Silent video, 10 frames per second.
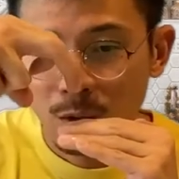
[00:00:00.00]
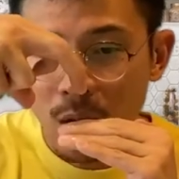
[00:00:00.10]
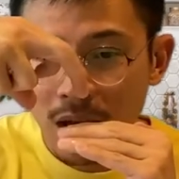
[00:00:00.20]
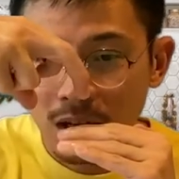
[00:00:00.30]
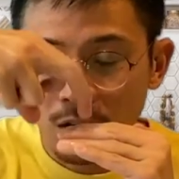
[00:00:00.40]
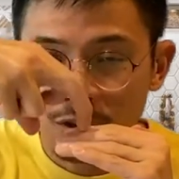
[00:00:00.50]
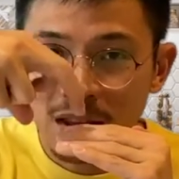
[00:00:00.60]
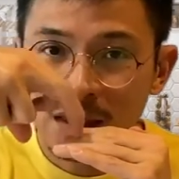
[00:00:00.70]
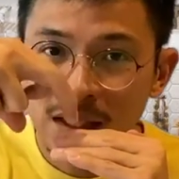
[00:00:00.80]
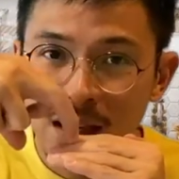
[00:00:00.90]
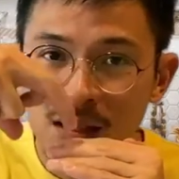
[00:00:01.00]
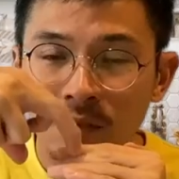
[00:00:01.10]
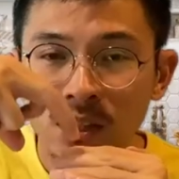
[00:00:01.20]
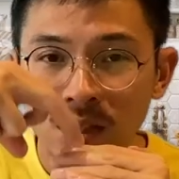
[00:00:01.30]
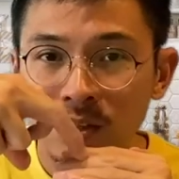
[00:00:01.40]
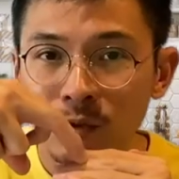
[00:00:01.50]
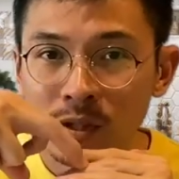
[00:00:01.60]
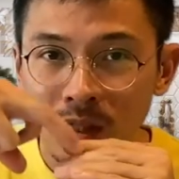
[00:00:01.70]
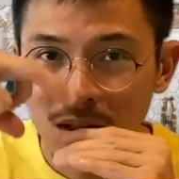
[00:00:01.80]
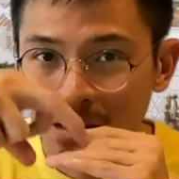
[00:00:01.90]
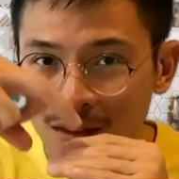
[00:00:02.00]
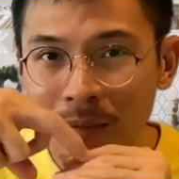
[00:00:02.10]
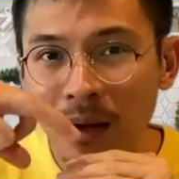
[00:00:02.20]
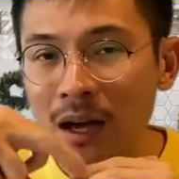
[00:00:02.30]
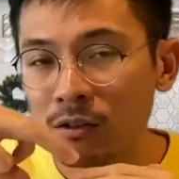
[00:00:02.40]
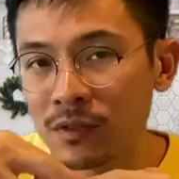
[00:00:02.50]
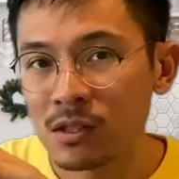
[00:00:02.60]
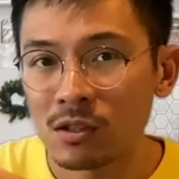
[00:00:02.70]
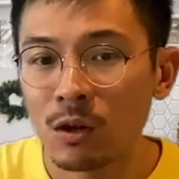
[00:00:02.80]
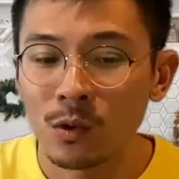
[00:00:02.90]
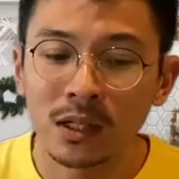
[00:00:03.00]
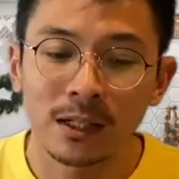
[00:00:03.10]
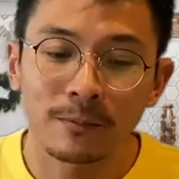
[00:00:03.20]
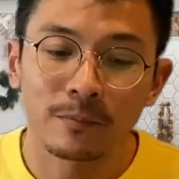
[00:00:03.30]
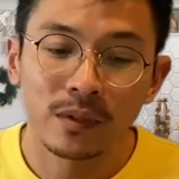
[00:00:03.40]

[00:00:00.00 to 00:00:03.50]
where it authenticates every single user, that part of it is not working.